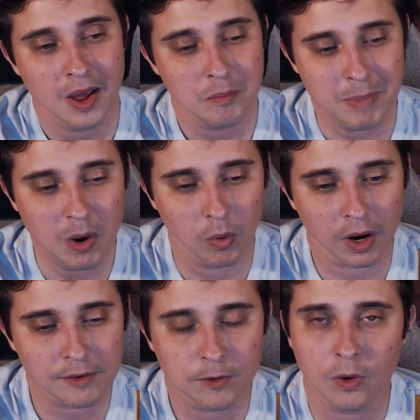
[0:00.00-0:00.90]
may work
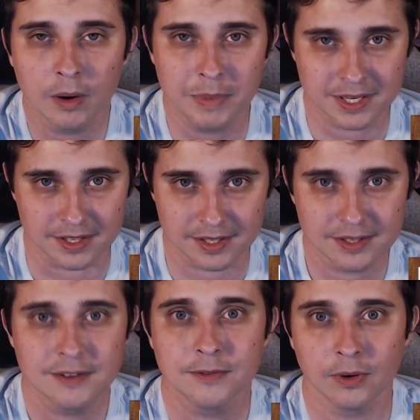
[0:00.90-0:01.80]
for a business
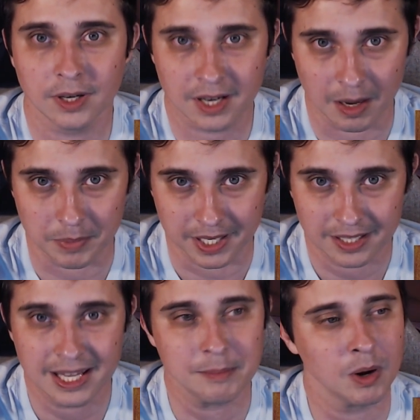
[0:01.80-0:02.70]
or a company.
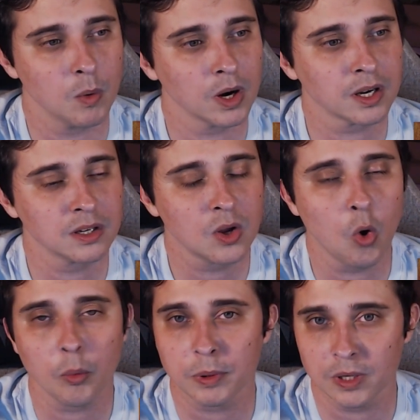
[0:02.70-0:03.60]
They may work in
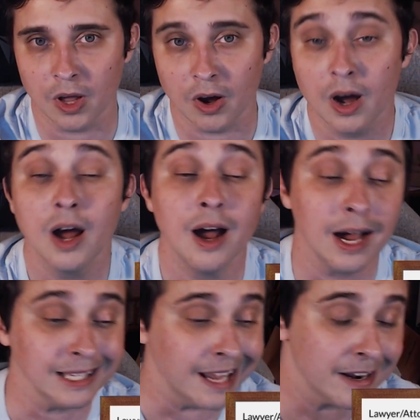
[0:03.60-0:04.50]
corporate law. A
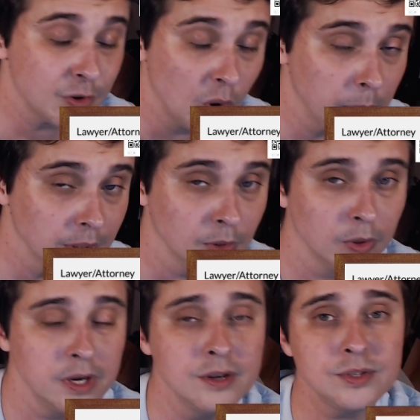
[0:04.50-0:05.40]
lot of corporate
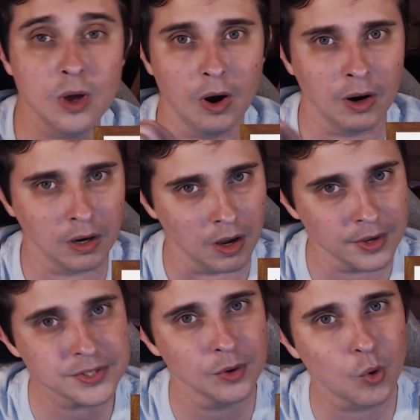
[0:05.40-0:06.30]
lawyers are
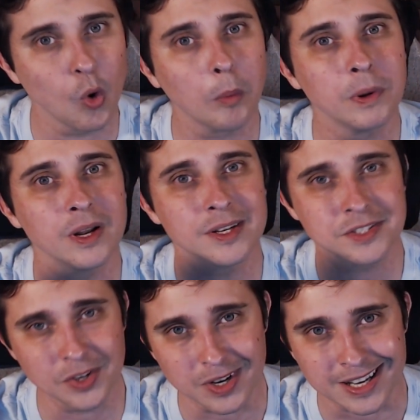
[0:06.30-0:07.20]
also corporate
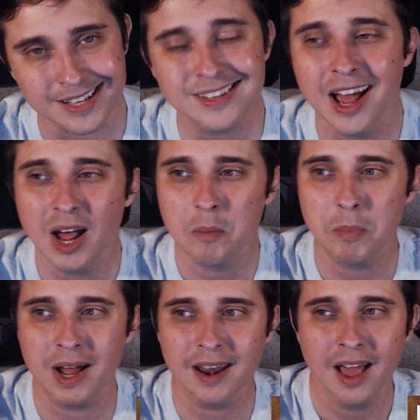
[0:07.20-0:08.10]
attorneys,
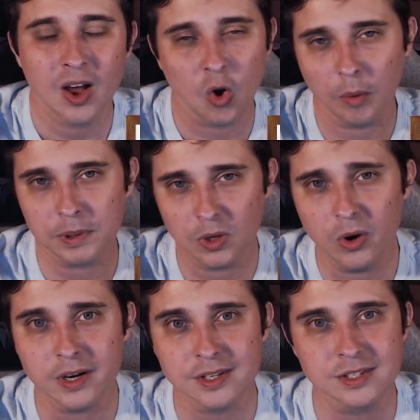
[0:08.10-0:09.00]
but corporate lawyers